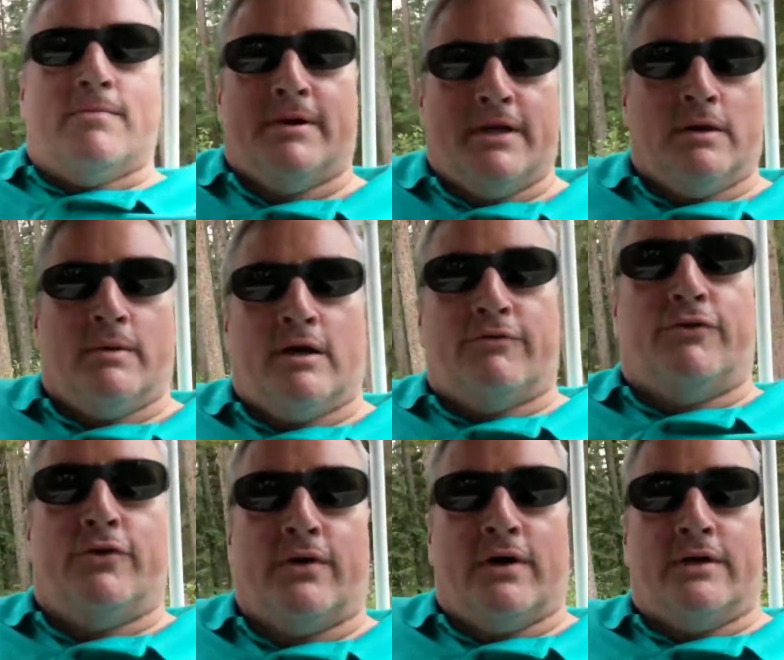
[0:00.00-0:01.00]
everybody, here we are
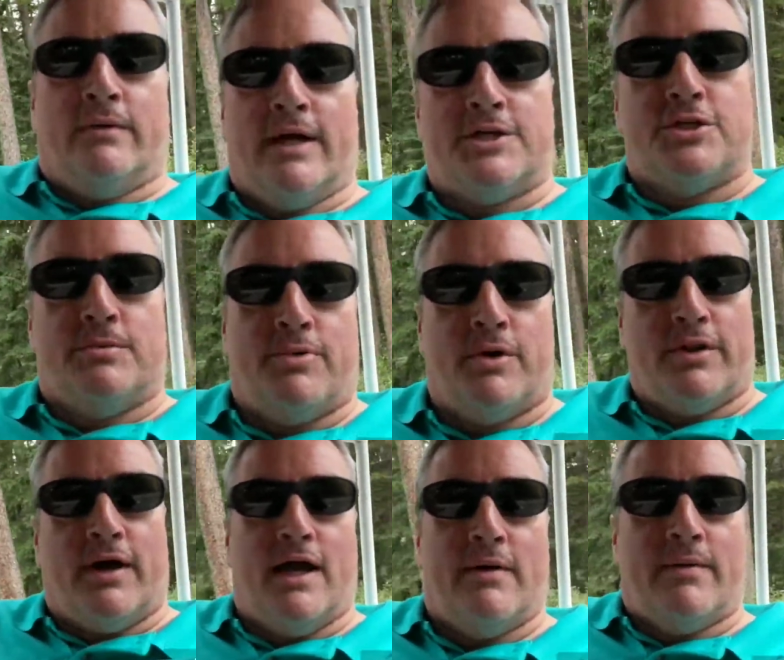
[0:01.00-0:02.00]
further out. Now we're actually on part of
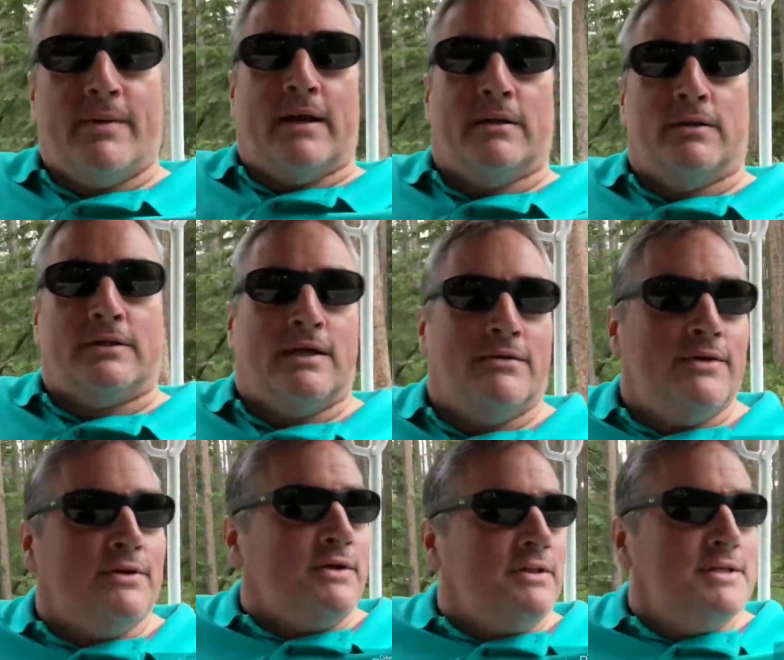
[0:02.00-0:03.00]
the highway right now. Look down
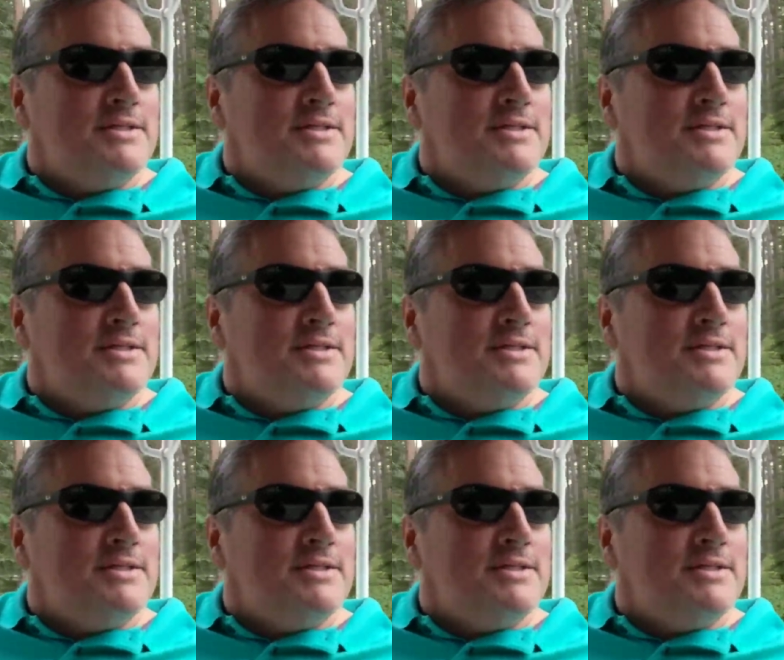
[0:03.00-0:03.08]
there, look at